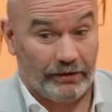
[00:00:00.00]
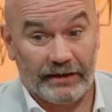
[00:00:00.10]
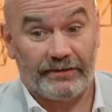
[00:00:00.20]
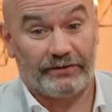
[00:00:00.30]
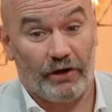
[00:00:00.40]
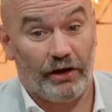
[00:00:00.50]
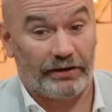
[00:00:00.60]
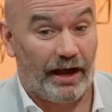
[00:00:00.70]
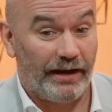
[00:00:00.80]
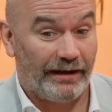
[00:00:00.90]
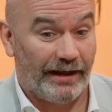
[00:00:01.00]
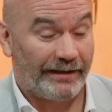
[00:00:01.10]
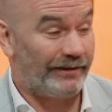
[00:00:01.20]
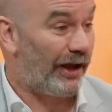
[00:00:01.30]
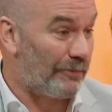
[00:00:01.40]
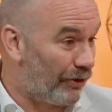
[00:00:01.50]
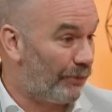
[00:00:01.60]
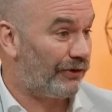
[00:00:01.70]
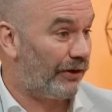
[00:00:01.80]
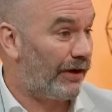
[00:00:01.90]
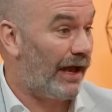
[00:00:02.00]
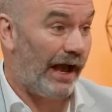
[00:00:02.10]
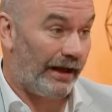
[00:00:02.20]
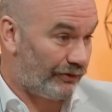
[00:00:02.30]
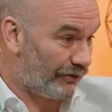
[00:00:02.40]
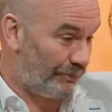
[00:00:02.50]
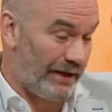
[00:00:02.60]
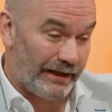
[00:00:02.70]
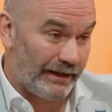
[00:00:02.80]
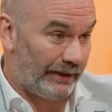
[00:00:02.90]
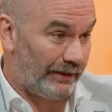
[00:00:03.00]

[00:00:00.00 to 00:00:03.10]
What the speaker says: This is all kind of like light bulbs are, as you're speaking,